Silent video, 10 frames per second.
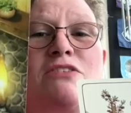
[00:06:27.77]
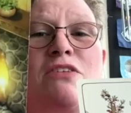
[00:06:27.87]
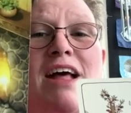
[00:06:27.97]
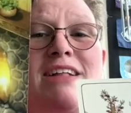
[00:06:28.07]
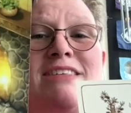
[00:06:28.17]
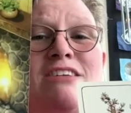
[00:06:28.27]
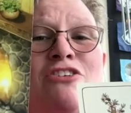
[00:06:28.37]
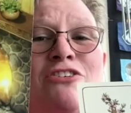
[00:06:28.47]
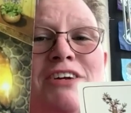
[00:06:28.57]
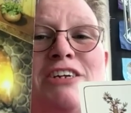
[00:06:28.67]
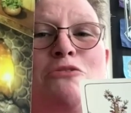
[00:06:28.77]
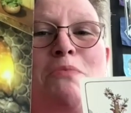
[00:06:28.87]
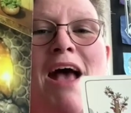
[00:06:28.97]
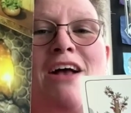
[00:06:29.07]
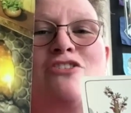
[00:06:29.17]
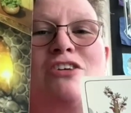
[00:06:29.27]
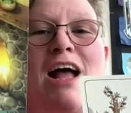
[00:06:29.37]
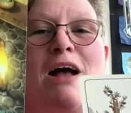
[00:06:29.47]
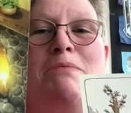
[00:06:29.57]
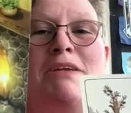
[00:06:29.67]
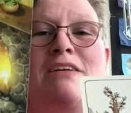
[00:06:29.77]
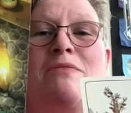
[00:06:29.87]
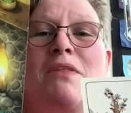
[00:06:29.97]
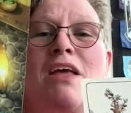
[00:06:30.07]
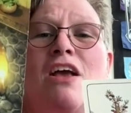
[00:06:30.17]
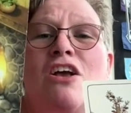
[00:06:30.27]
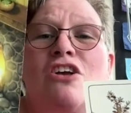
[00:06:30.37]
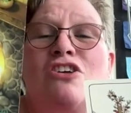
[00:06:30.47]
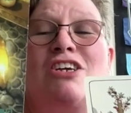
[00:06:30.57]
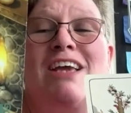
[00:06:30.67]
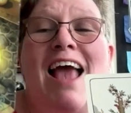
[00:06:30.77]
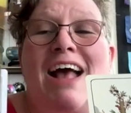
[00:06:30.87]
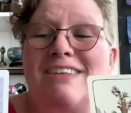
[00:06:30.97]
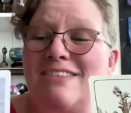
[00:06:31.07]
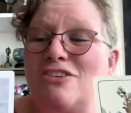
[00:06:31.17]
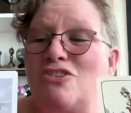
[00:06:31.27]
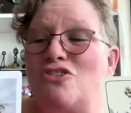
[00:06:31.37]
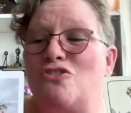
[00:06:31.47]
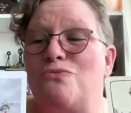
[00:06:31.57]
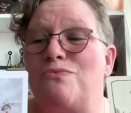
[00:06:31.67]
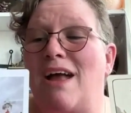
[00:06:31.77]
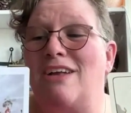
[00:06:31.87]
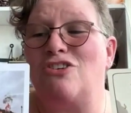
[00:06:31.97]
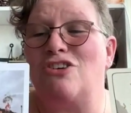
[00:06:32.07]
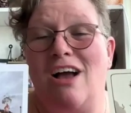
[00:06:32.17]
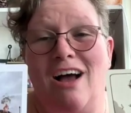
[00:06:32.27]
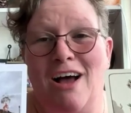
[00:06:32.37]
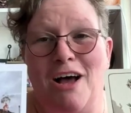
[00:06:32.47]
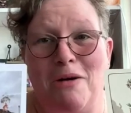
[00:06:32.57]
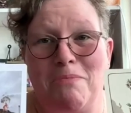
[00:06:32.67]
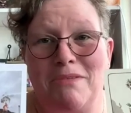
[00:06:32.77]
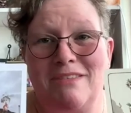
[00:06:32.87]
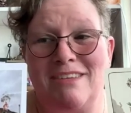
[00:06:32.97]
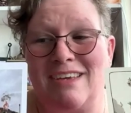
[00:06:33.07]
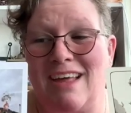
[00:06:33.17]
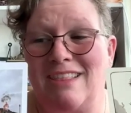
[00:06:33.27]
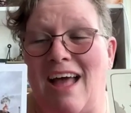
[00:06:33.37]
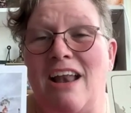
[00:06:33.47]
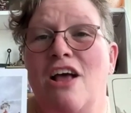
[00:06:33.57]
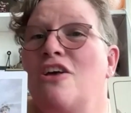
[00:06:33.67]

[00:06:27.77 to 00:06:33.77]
So that's her inner passion happening. She has to stretch up to get that.